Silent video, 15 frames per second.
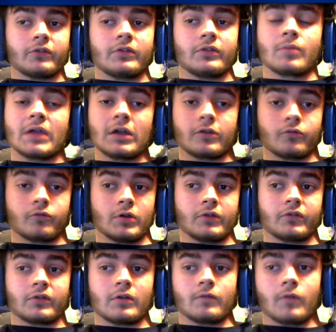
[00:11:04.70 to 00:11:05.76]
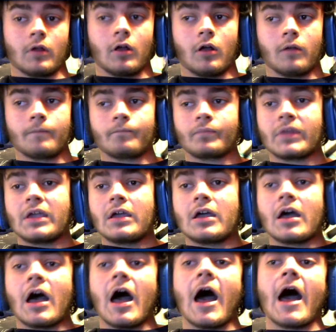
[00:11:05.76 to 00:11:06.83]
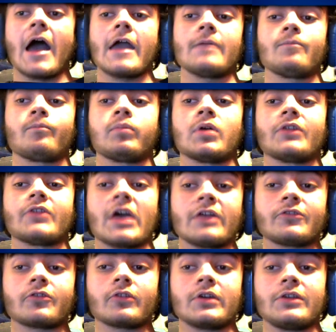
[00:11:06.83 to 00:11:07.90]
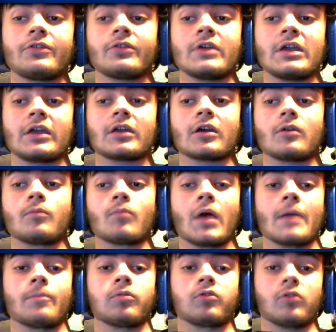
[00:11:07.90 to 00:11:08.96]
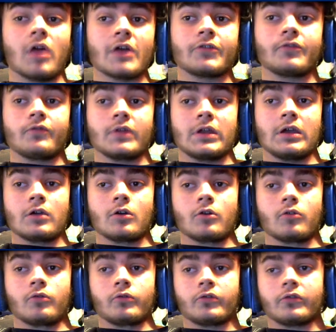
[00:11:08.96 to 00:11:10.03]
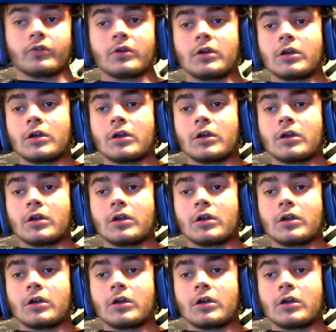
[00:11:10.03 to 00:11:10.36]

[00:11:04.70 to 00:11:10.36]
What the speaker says: the biggest risk of all. I potentially think my plush videos